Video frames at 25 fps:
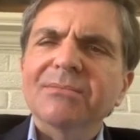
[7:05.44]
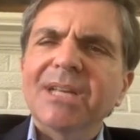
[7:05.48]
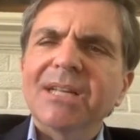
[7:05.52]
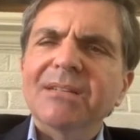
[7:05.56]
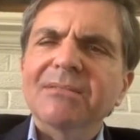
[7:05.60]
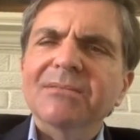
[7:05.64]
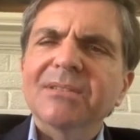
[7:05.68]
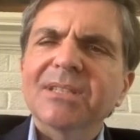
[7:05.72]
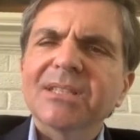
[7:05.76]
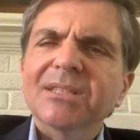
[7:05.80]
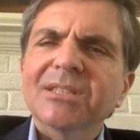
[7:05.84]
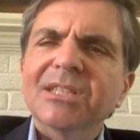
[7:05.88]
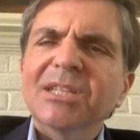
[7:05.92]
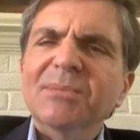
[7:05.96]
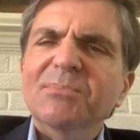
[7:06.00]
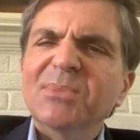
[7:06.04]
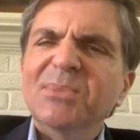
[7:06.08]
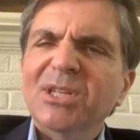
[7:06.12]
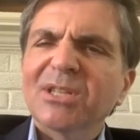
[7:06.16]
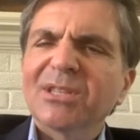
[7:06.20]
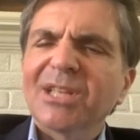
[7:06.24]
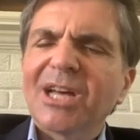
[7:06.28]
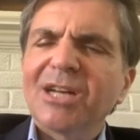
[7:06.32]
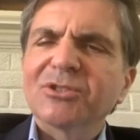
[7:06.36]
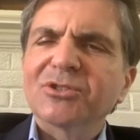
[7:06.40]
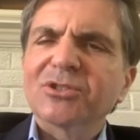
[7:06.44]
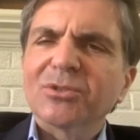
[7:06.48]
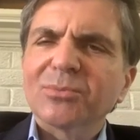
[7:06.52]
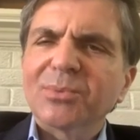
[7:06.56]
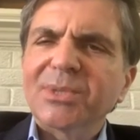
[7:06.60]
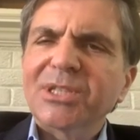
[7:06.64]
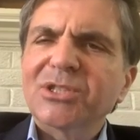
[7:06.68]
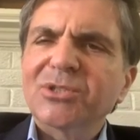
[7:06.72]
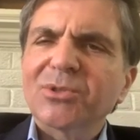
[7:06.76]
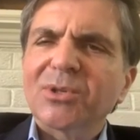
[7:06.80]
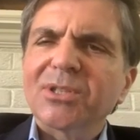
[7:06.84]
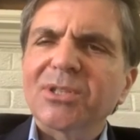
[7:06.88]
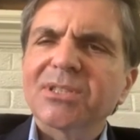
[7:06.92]
and deep theological
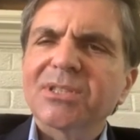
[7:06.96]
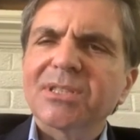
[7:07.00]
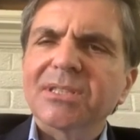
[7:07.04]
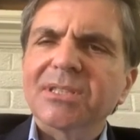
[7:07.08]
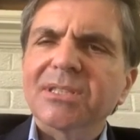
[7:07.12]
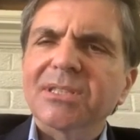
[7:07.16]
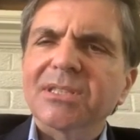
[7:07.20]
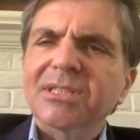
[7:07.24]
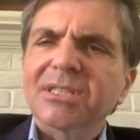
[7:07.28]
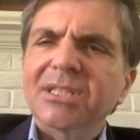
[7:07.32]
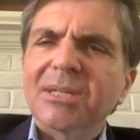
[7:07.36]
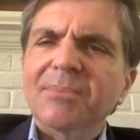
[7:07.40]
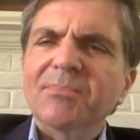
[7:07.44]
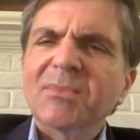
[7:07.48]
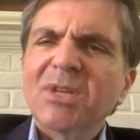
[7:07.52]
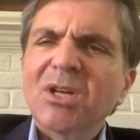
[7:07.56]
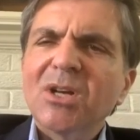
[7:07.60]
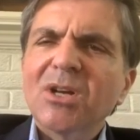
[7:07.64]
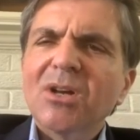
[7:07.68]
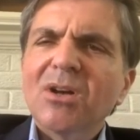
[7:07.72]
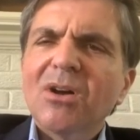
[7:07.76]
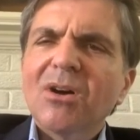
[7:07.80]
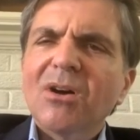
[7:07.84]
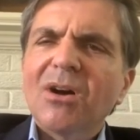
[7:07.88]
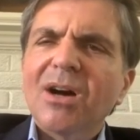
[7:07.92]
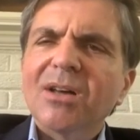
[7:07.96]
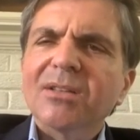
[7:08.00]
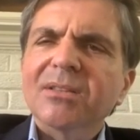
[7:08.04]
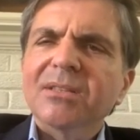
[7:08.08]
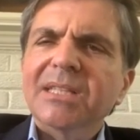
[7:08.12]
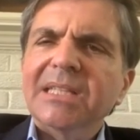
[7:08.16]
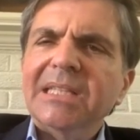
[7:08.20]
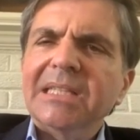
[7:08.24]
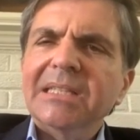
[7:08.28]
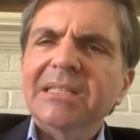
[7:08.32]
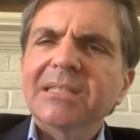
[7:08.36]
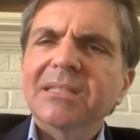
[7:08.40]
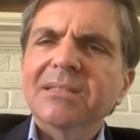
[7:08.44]
resources on
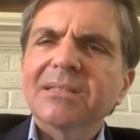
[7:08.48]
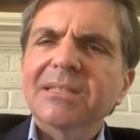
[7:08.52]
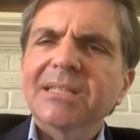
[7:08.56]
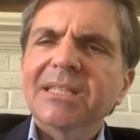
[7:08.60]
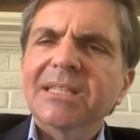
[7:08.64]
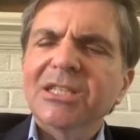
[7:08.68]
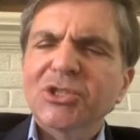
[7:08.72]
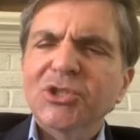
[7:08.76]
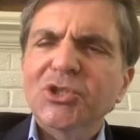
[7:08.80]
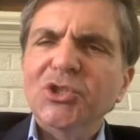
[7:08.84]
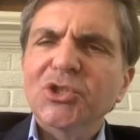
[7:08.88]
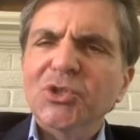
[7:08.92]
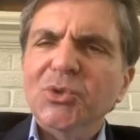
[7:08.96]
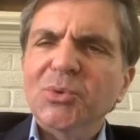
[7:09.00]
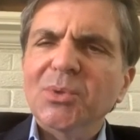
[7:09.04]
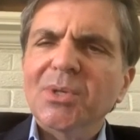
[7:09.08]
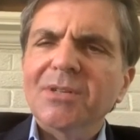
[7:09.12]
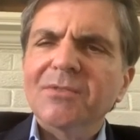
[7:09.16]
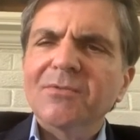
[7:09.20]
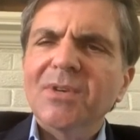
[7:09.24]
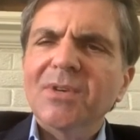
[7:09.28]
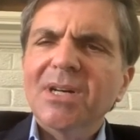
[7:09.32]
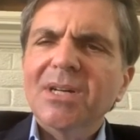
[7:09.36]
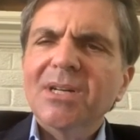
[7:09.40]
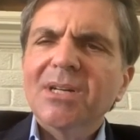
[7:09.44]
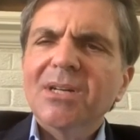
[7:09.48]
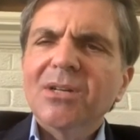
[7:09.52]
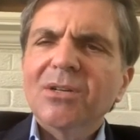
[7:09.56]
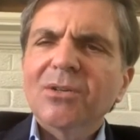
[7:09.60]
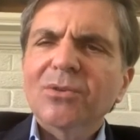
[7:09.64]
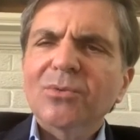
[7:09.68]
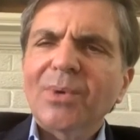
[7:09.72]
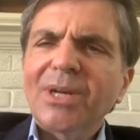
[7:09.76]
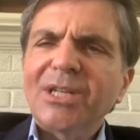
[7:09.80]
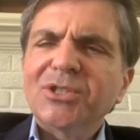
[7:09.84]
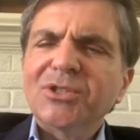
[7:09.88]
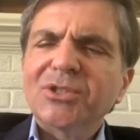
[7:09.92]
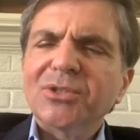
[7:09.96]
the issue of
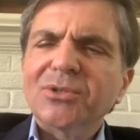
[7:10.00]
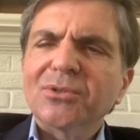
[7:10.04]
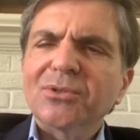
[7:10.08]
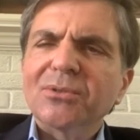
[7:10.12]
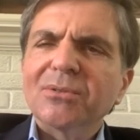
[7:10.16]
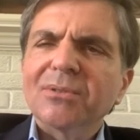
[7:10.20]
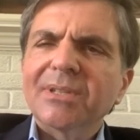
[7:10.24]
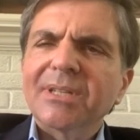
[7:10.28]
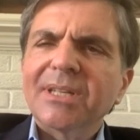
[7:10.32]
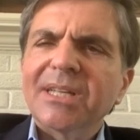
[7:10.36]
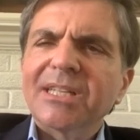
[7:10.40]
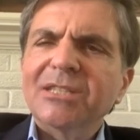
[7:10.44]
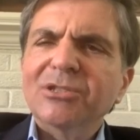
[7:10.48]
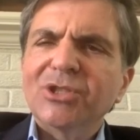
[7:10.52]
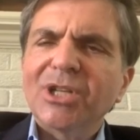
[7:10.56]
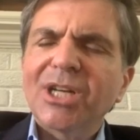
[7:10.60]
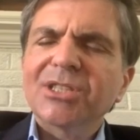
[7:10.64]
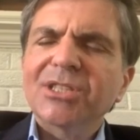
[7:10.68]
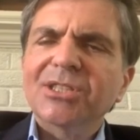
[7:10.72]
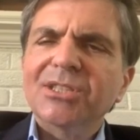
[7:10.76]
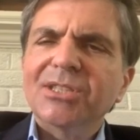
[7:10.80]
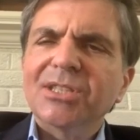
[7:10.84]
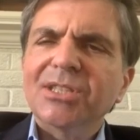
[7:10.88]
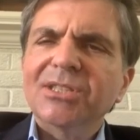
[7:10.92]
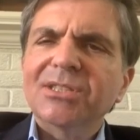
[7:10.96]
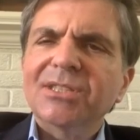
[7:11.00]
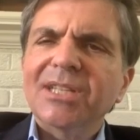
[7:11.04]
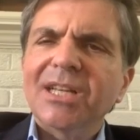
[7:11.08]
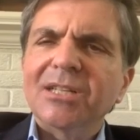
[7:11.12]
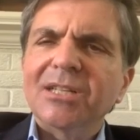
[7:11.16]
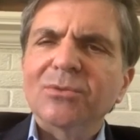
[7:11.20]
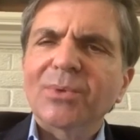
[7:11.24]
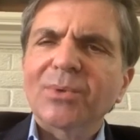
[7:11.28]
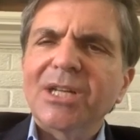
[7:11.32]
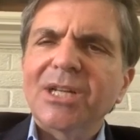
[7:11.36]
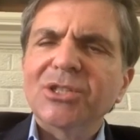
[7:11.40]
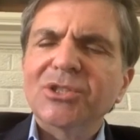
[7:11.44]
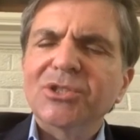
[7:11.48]
racial injustice
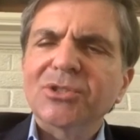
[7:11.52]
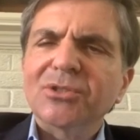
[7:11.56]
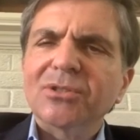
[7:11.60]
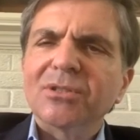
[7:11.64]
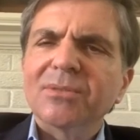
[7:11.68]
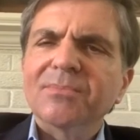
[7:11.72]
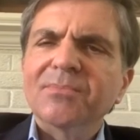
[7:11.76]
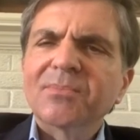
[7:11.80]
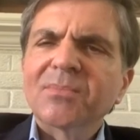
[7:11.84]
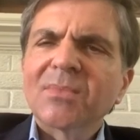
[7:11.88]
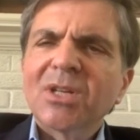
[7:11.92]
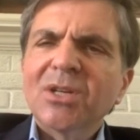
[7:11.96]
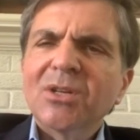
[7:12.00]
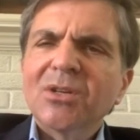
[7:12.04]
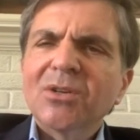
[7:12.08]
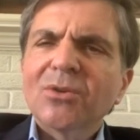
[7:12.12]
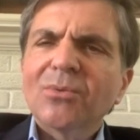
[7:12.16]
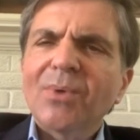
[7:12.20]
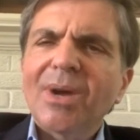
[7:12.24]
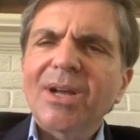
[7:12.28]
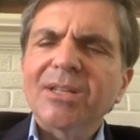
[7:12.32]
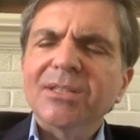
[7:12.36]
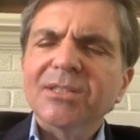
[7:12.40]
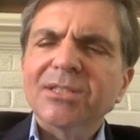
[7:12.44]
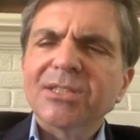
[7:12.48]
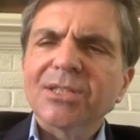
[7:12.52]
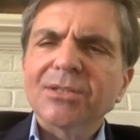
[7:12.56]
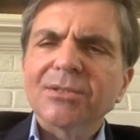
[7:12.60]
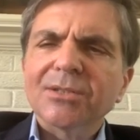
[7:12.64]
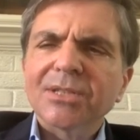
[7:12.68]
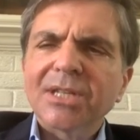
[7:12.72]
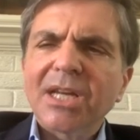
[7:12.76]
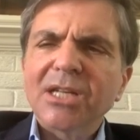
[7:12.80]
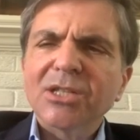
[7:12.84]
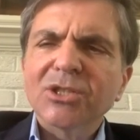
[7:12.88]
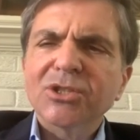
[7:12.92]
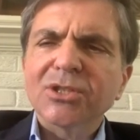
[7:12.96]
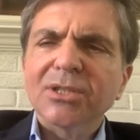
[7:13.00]
and racial
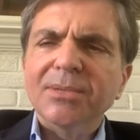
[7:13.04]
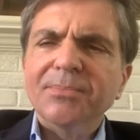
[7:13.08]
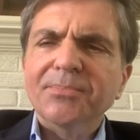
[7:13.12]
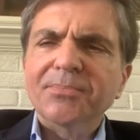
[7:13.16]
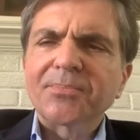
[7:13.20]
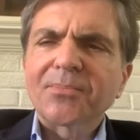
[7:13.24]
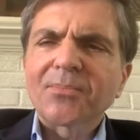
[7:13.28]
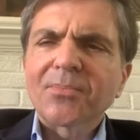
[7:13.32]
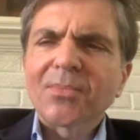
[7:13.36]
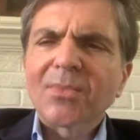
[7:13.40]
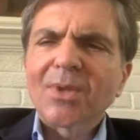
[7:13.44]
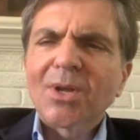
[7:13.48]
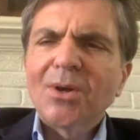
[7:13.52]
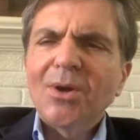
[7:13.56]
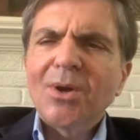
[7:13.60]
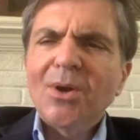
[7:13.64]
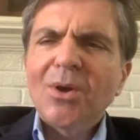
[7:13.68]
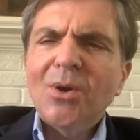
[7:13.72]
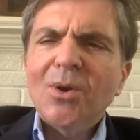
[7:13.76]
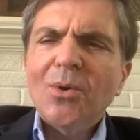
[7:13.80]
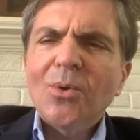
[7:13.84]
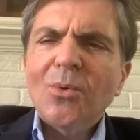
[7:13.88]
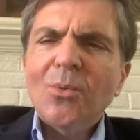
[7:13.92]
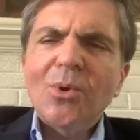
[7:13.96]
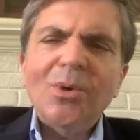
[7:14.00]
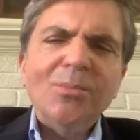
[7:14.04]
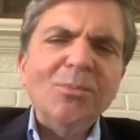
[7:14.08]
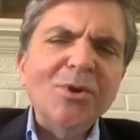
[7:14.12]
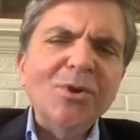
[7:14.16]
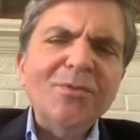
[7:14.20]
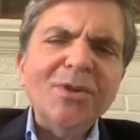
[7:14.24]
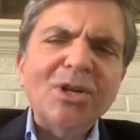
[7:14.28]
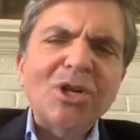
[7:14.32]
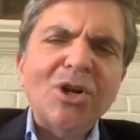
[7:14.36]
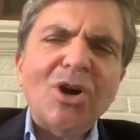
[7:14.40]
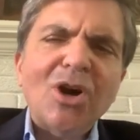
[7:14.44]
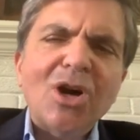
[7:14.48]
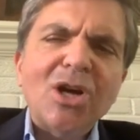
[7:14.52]
reconciliation. Well,
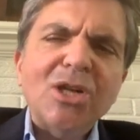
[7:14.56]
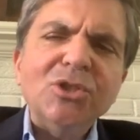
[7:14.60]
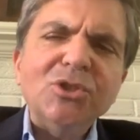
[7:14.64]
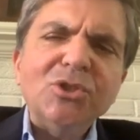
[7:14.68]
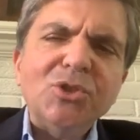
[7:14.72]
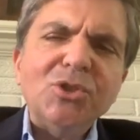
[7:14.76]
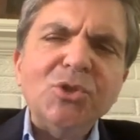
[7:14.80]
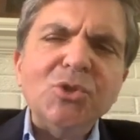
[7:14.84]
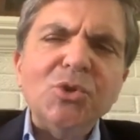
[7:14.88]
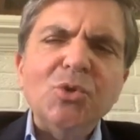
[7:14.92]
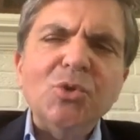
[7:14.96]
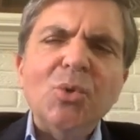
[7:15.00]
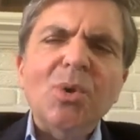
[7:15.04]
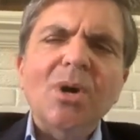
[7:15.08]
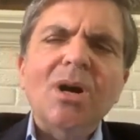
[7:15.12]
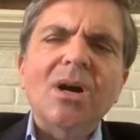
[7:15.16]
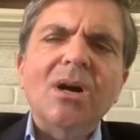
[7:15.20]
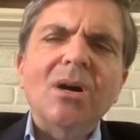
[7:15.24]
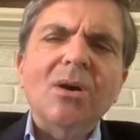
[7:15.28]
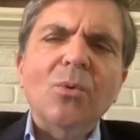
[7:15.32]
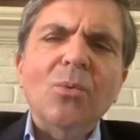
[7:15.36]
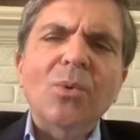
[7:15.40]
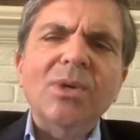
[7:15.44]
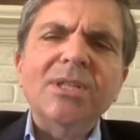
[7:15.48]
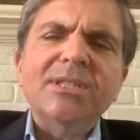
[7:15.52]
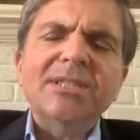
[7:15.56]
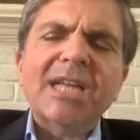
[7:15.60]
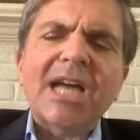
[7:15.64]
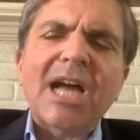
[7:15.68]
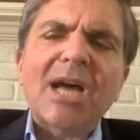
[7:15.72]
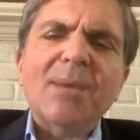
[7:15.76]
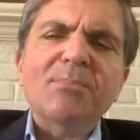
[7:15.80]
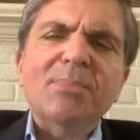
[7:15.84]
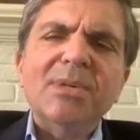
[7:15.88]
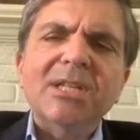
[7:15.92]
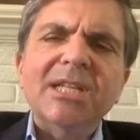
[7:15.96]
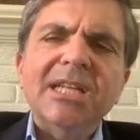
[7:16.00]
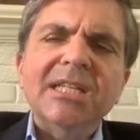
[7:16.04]
moving on to what's
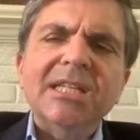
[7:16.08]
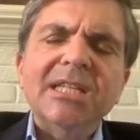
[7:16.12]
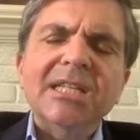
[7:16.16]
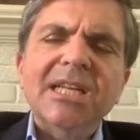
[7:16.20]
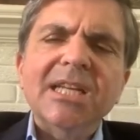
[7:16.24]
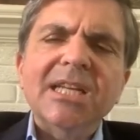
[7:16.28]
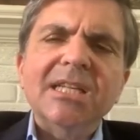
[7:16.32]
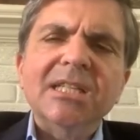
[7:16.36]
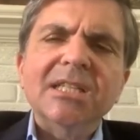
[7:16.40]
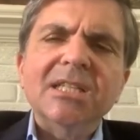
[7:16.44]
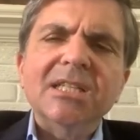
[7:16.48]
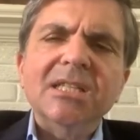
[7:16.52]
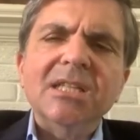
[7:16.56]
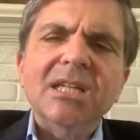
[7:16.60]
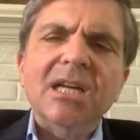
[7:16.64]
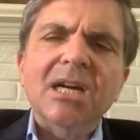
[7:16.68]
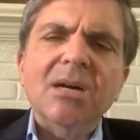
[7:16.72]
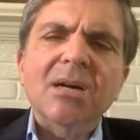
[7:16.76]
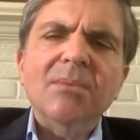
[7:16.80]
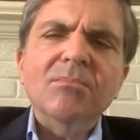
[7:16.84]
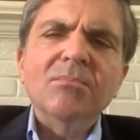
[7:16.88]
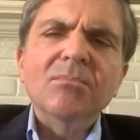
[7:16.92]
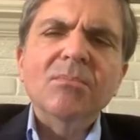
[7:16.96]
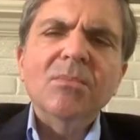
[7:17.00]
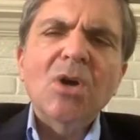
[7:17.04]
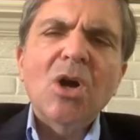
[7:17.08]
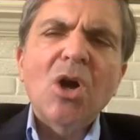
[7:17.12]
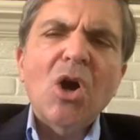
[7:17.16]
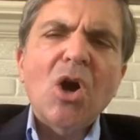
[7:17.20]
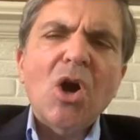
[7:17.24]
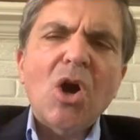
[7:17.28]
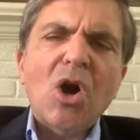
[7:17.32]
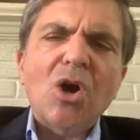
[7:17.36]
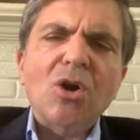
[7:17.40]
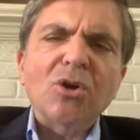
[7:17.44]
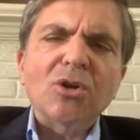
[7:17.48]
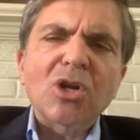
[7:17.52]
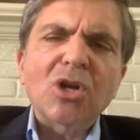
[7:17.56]
happening in
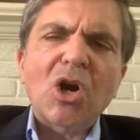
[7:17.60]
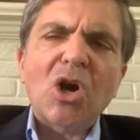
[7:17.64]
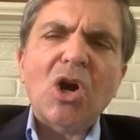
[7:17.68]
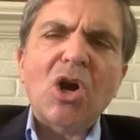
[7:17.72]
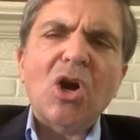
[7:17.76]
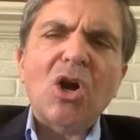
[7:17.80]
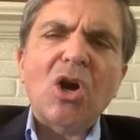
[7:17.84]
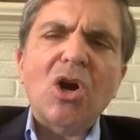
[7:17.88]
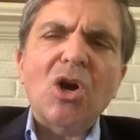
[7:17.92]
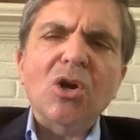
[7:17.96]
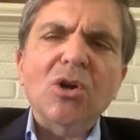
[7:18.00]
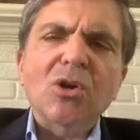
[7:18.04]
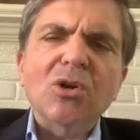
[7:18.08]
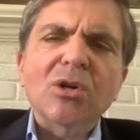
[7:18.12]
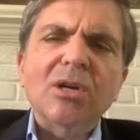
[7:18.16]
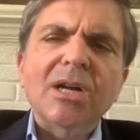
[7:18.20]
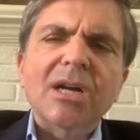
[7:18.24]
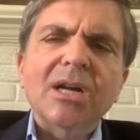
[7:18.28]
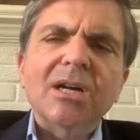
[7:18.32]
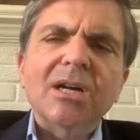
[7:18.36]
Hong Kong,